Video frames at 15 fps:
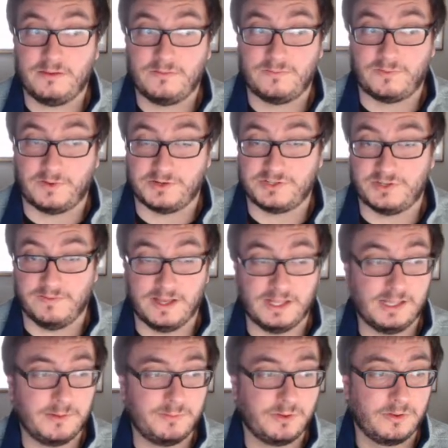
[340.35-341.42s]
first
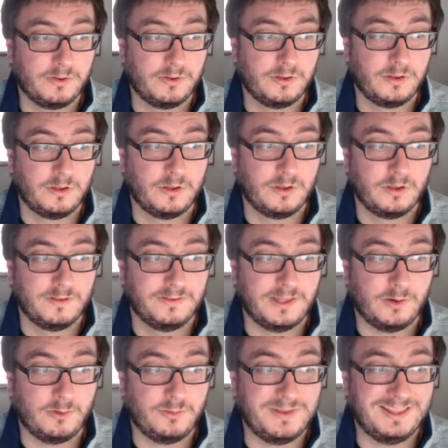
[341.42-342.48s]
develop?
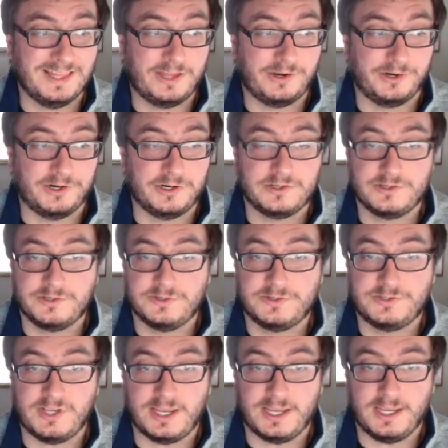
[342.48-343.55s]
That would be letter
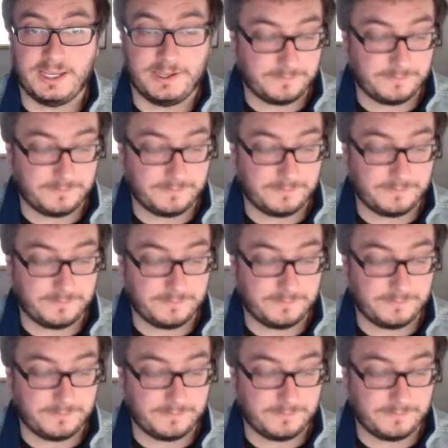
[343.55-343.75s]
C.